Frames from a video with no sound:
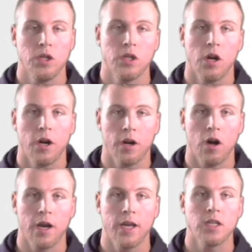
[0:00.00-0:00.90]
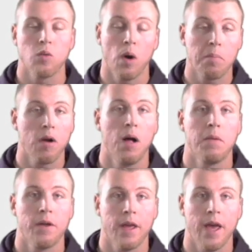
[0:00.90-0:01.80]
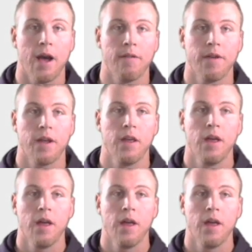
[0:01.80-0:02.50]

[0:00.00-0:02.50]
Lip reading: your target audience, what problem are they having,